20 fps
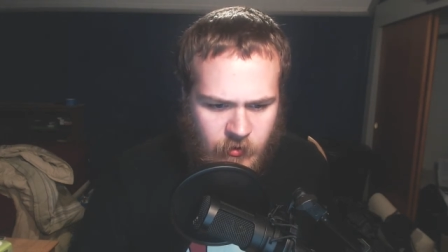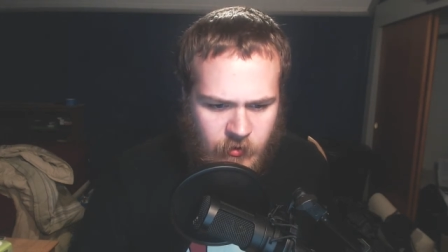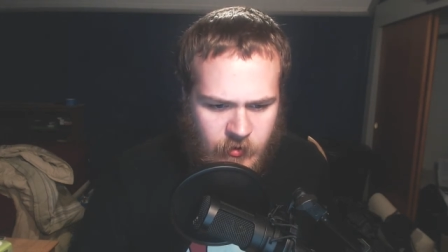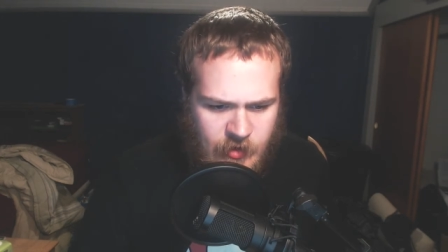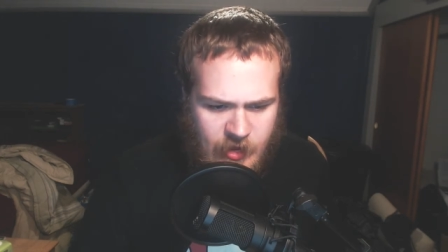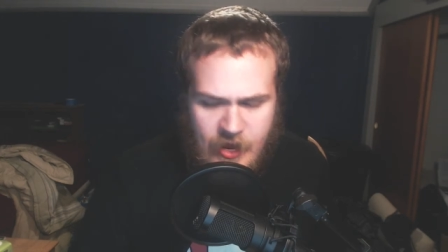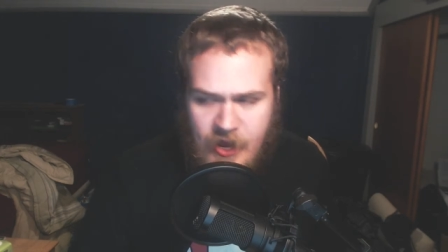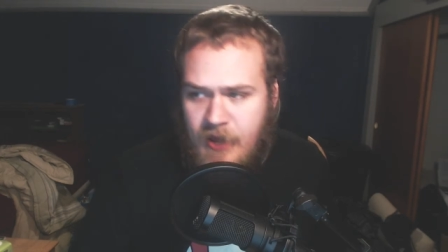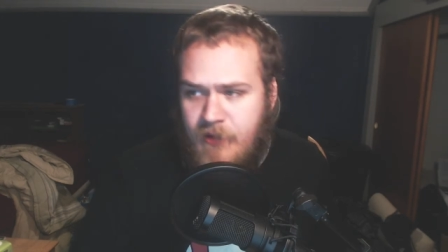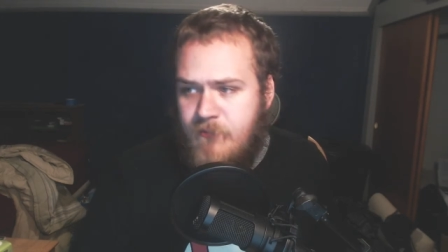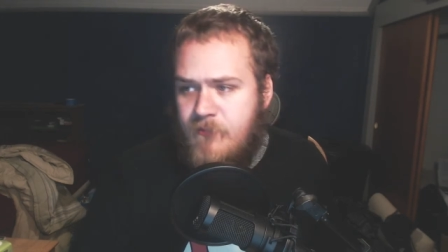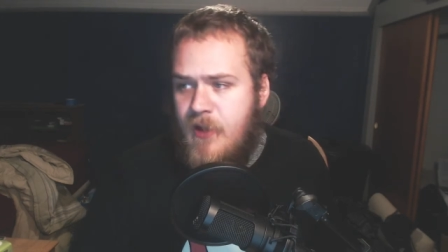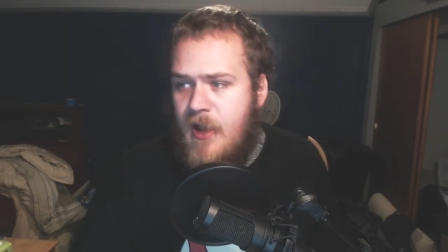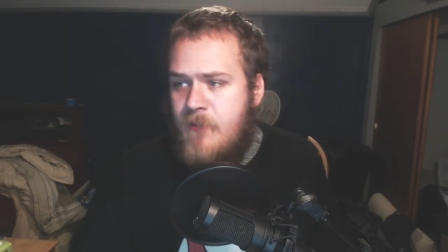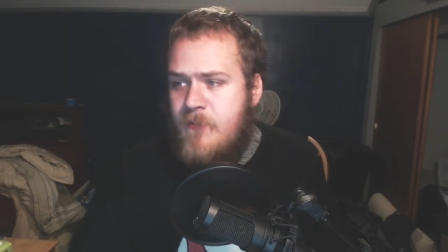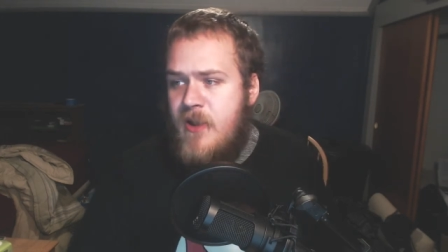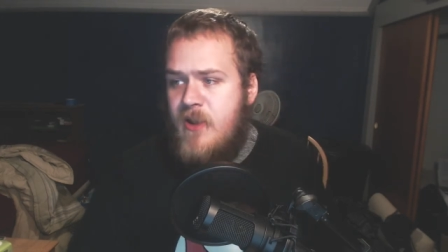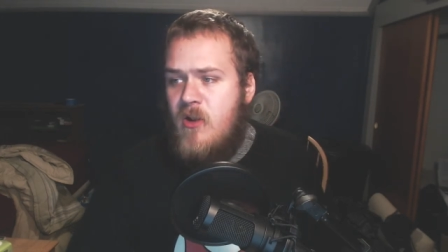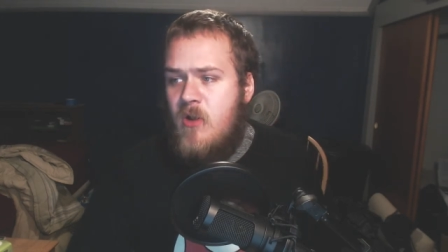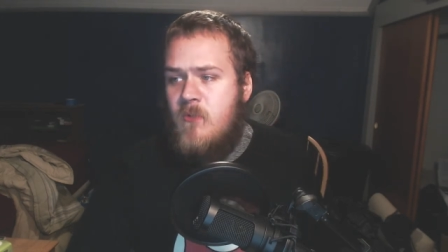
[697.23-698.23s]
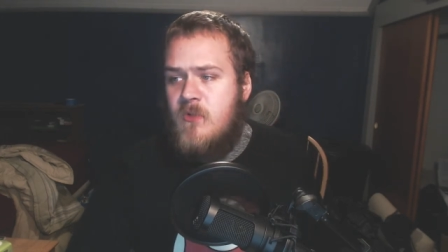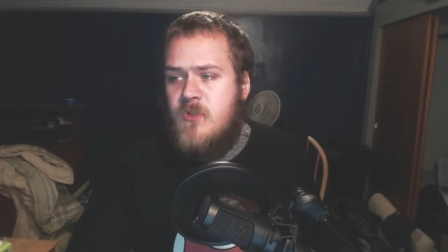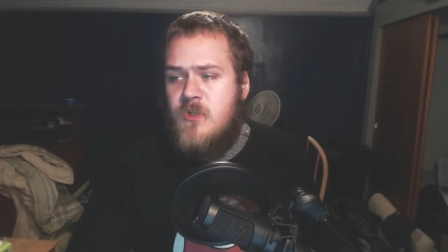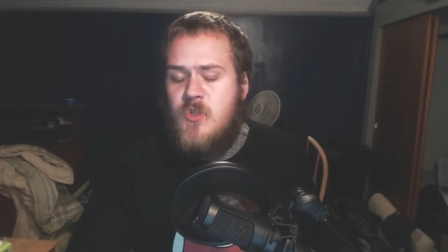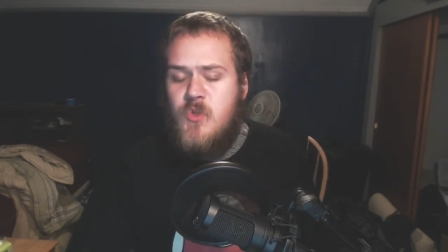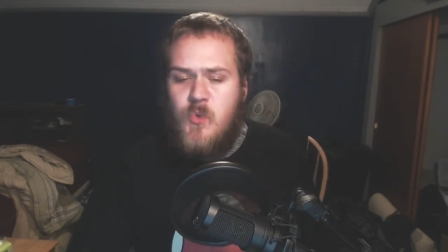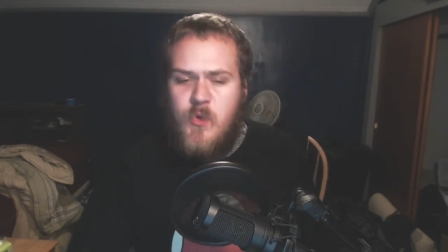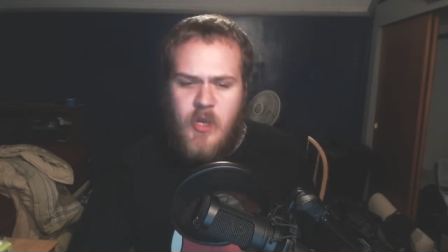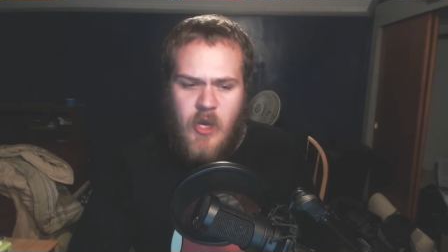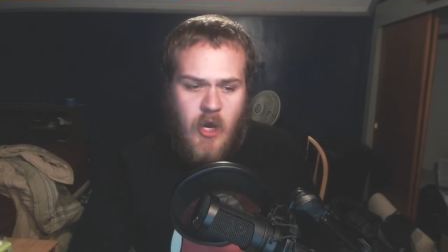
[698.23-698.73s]
Yeah, I made almost
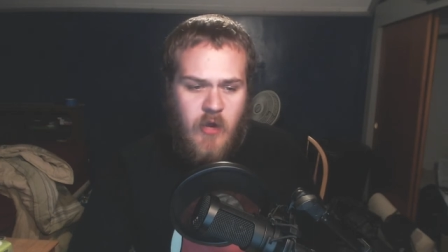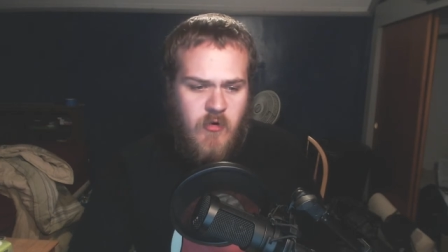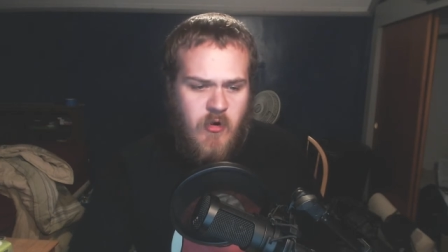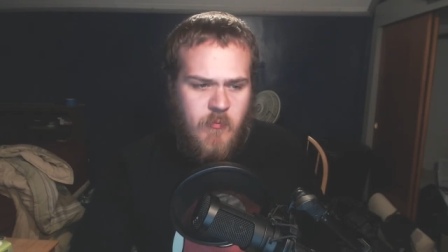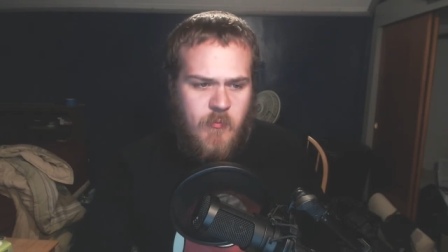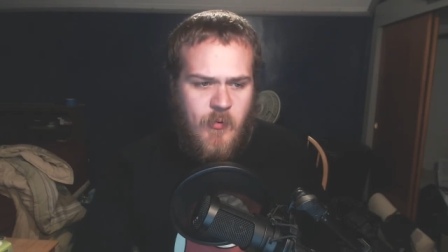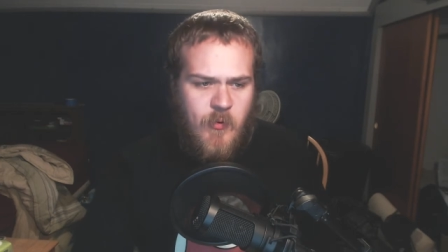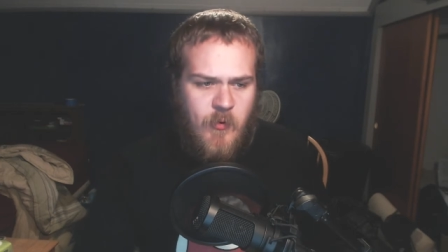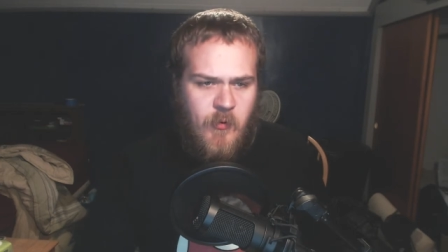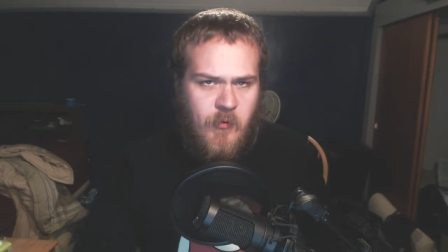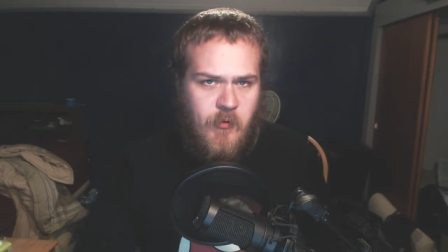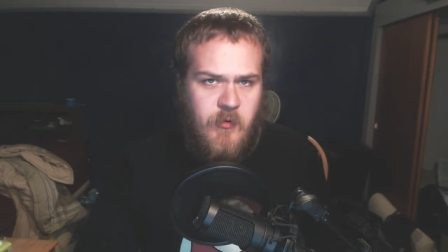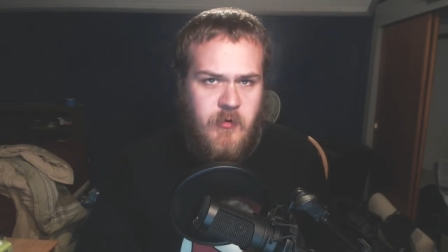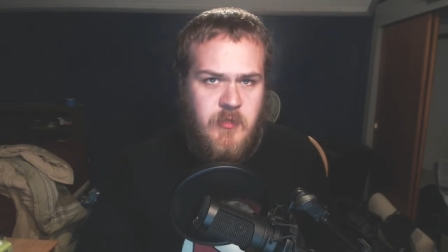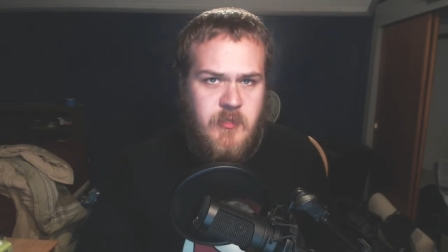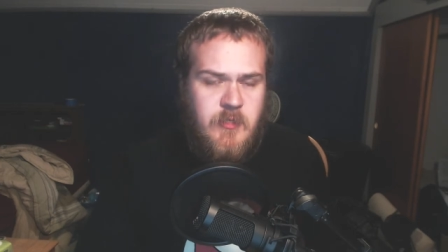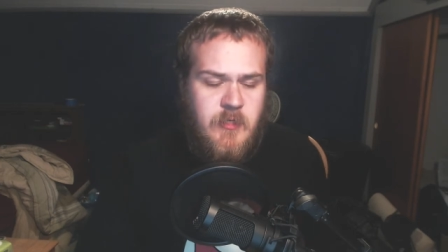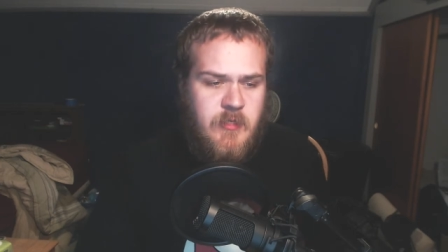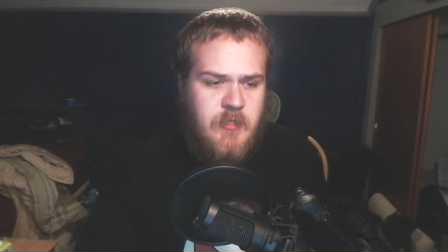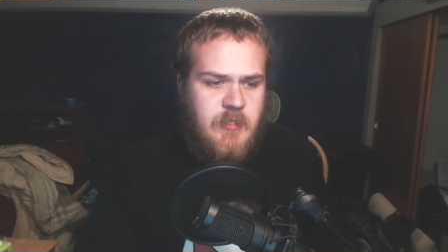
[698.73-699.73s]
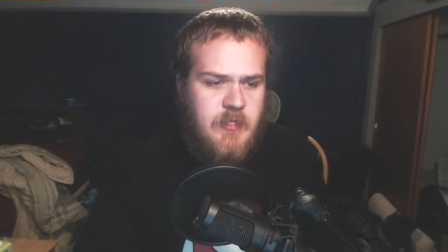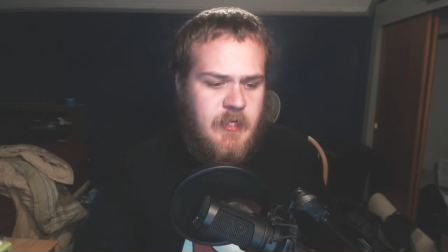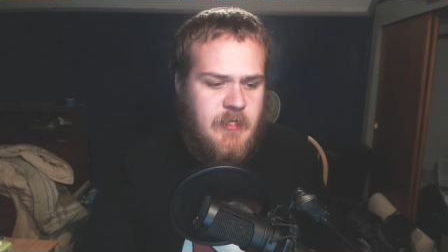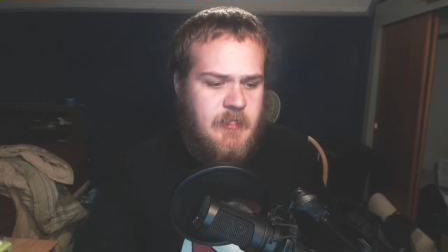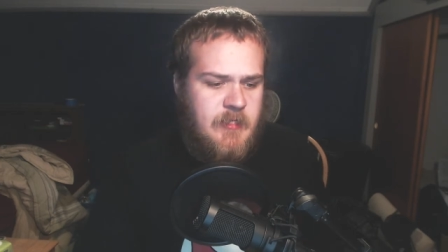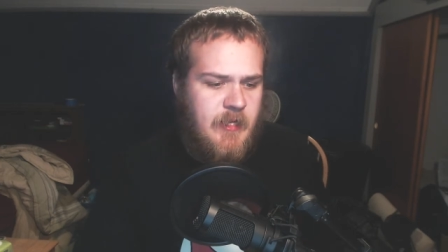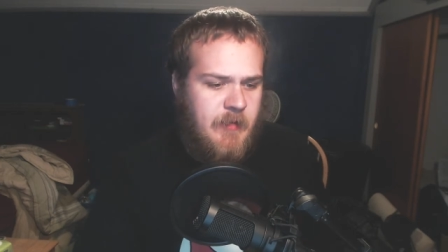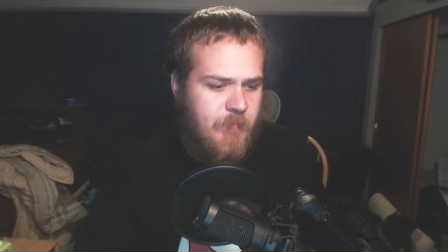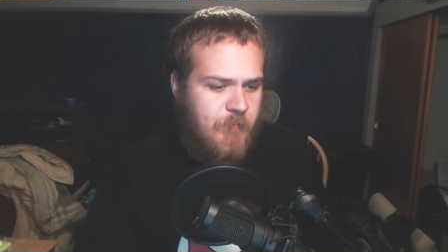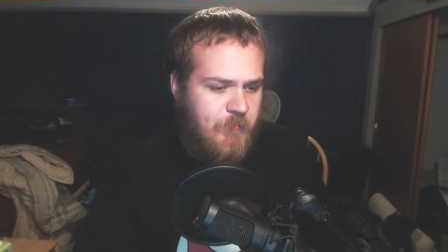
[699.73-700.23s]
300 Perlers since
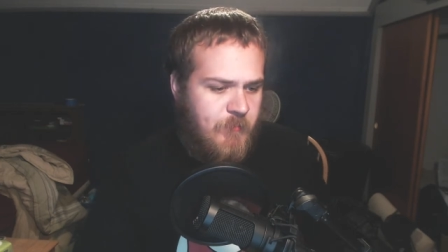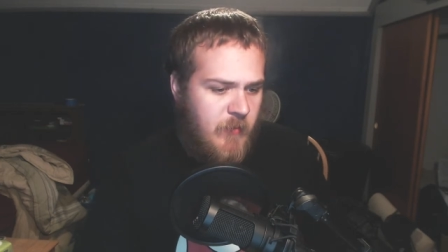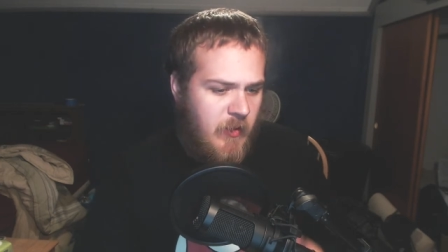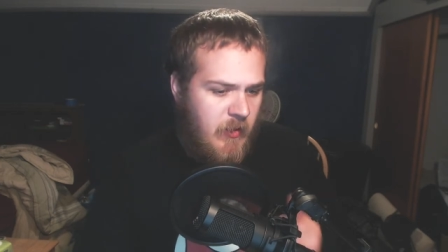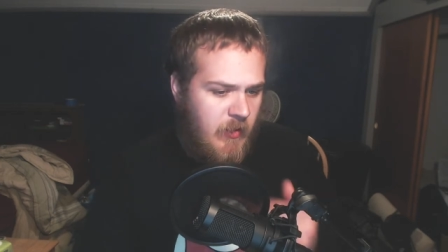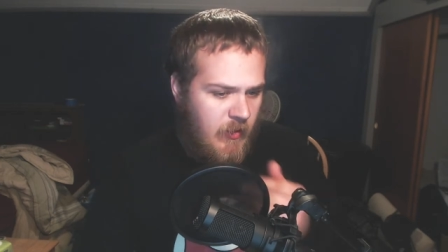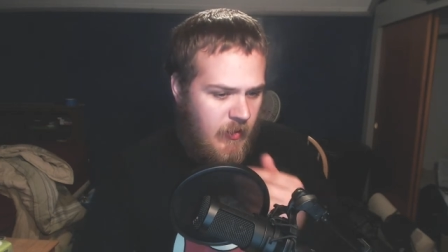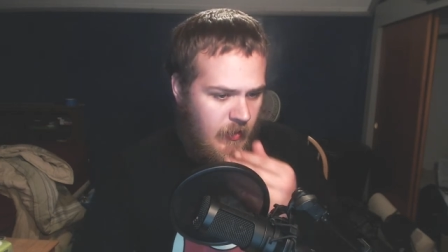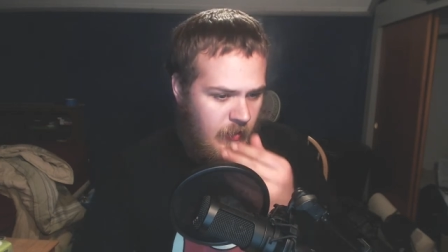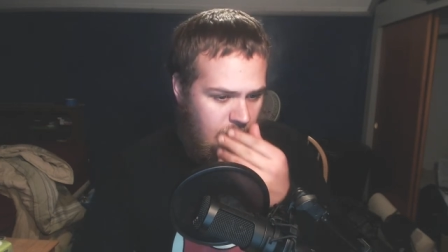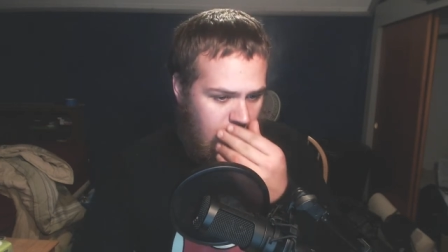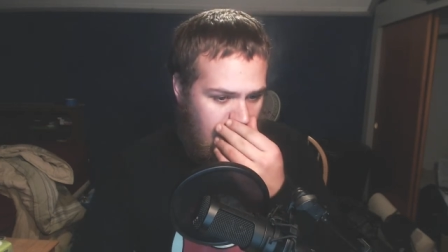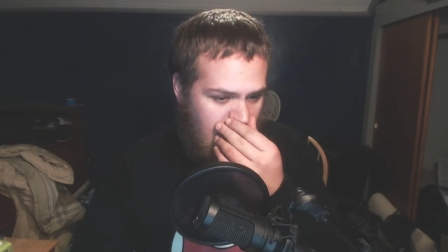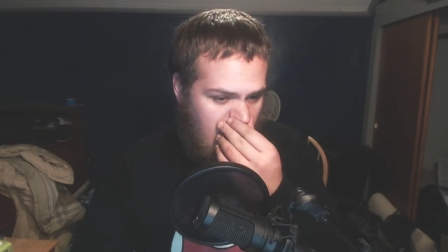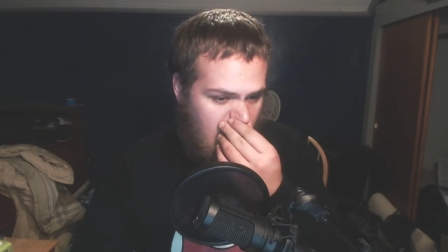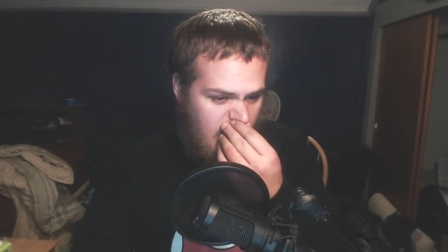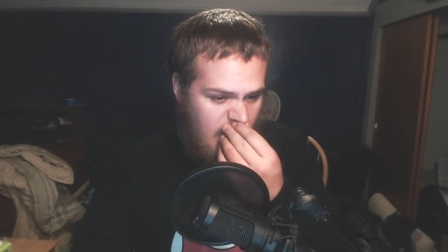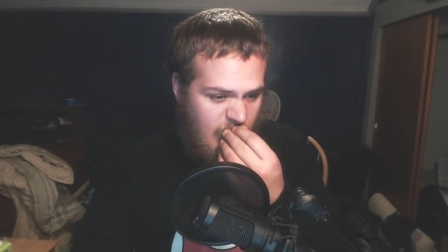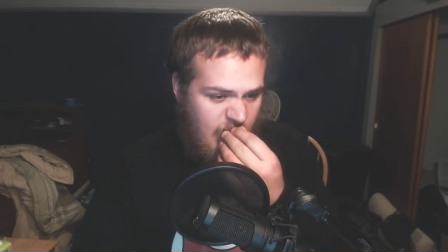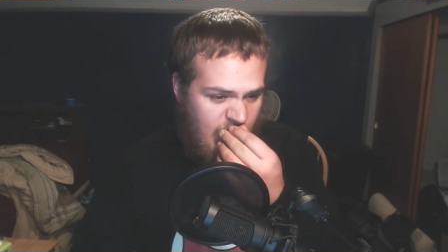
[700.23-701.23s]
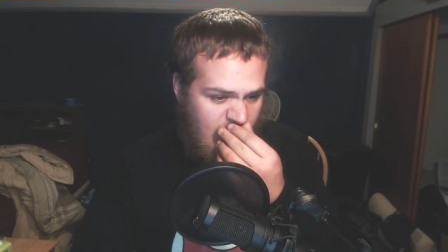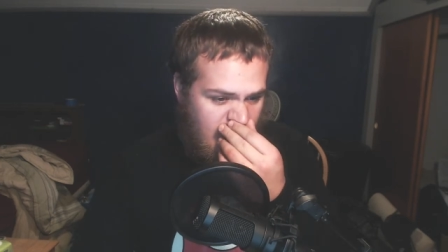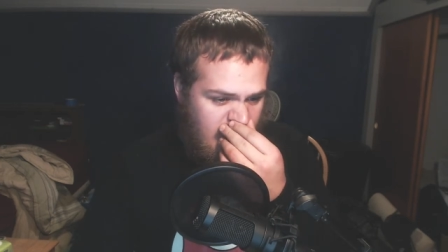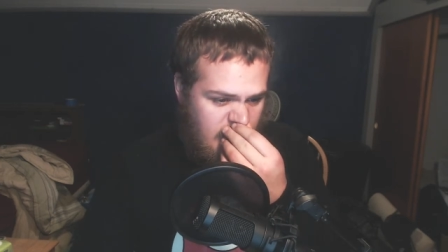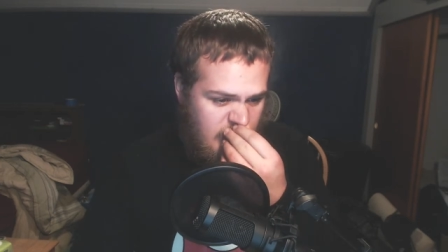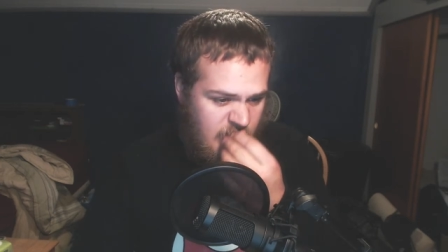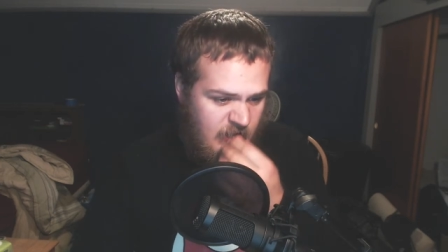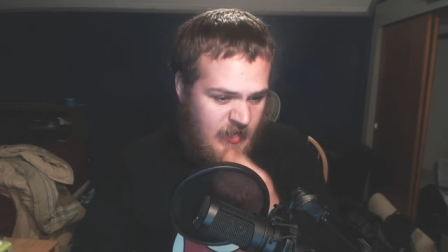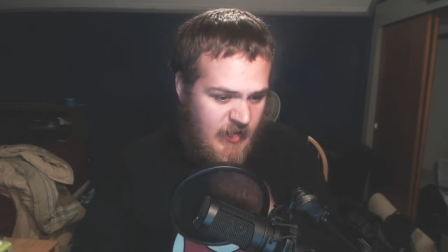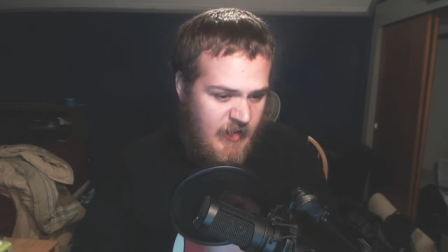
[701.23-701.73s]
then.
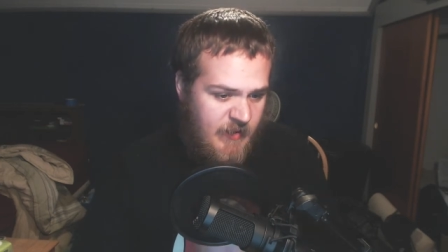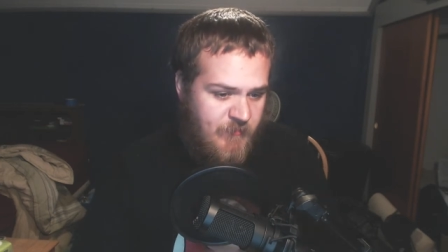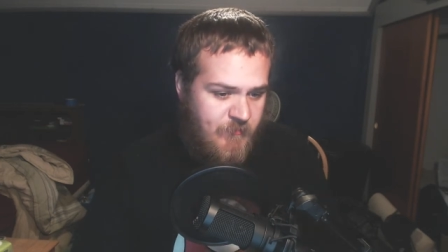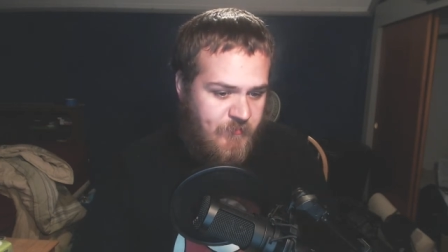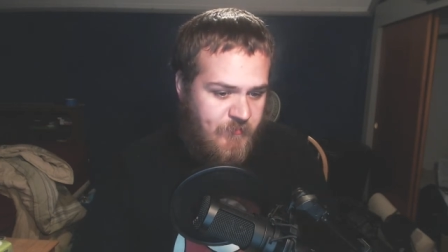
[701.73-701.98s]
And, uh,